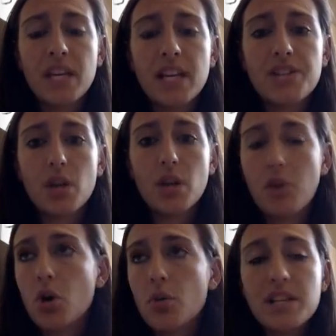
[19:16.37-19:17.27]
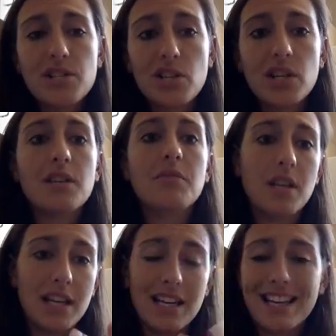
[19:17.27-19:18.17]
It's always good,
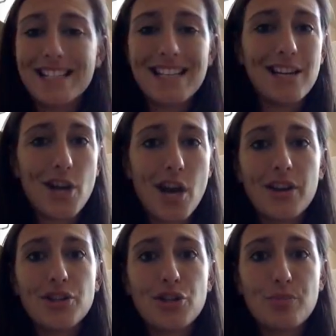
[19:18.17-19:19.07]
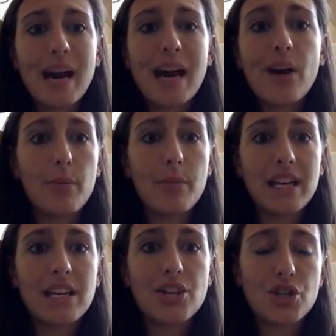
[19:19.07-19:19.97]
like I said, knowledge is power,
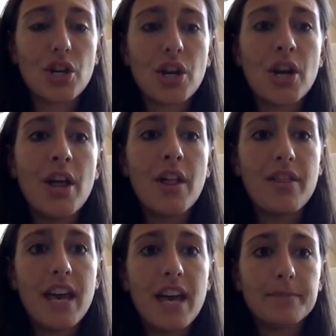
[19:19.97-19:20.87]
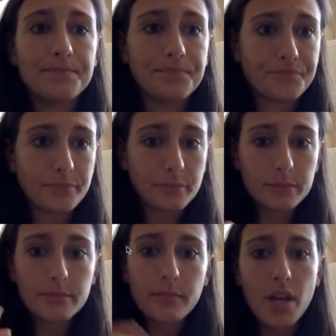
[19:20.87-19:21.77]
making sure that
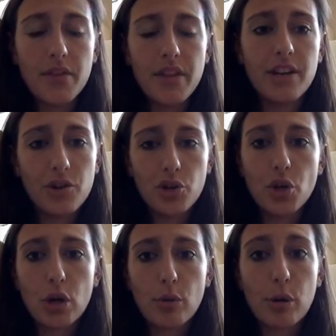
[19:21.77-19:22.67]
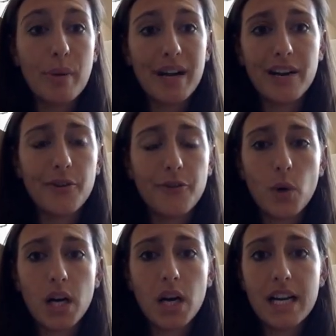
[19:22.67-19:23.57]
you're prepared
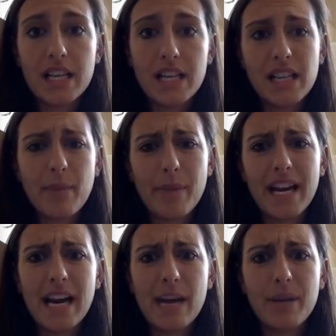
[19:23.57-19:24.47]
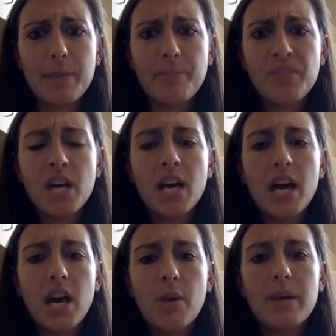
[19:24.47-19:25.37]
for anything that might happen.
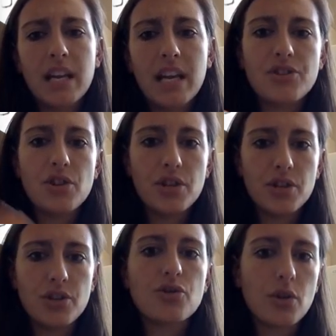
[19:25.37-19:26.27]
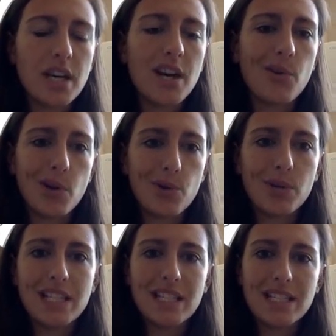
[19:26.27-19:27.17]
And the stroke.org
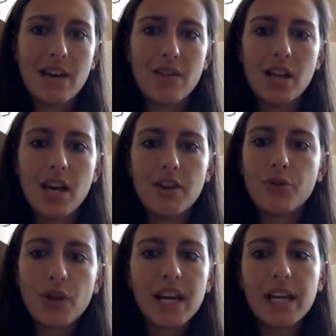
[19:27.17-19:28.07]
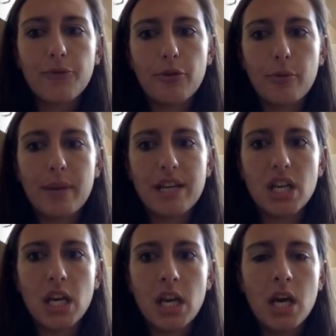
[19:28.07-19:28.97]
really does have a lot of great
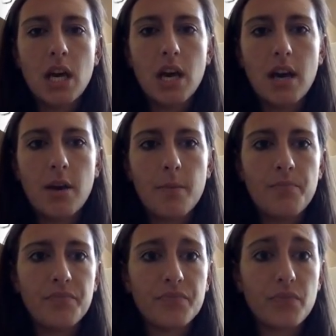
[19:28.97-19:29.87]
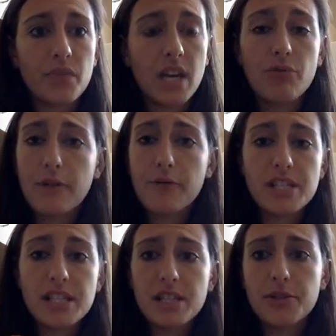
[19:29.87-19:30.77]
information and
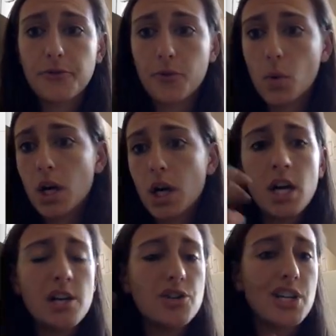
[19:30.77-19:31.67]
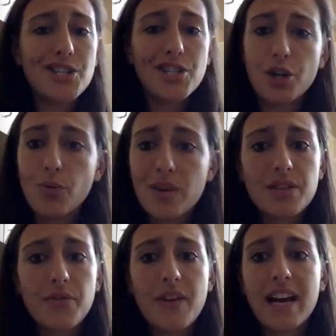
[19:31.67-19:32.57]
references for changing your
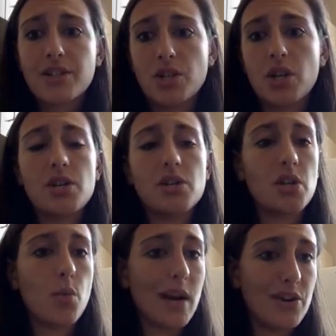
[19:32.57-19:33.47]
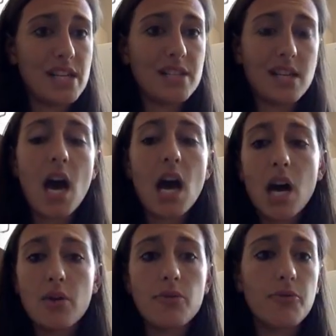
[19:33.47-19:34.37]
risk factors, awareness
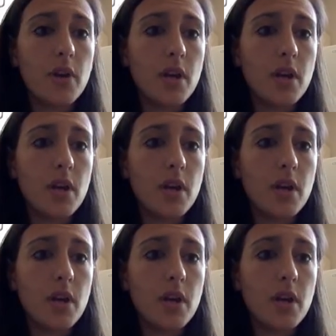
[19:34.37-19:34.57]
of